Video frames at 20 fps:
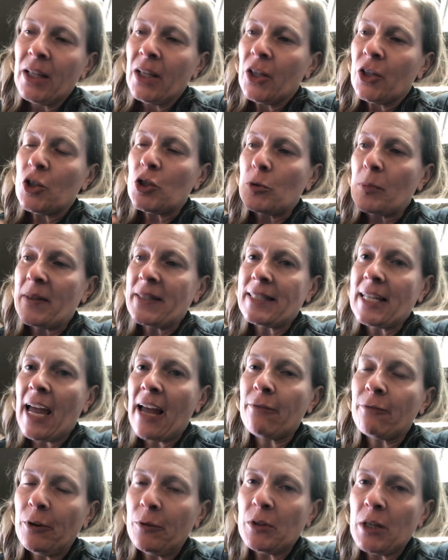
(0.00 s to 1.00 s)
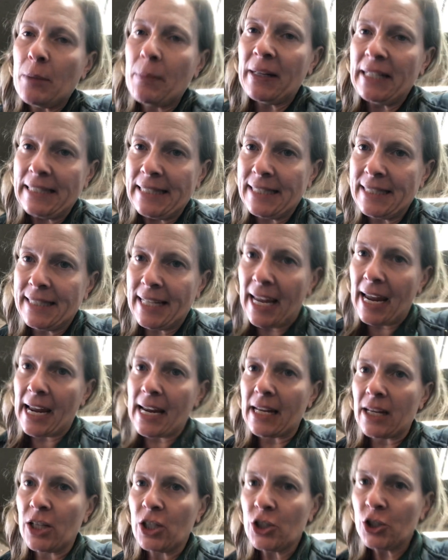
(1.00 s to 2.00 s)
You spend 10, 15 minutes a
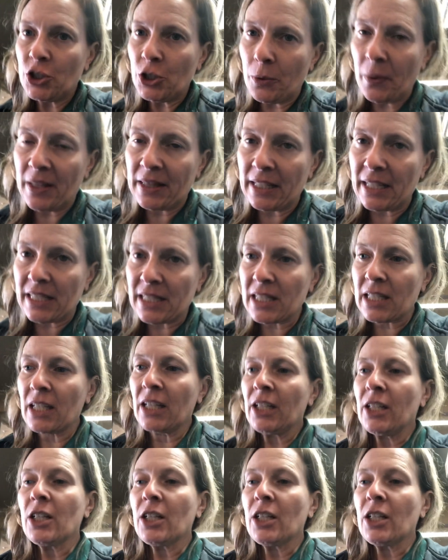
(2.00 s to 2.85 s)
day doing this.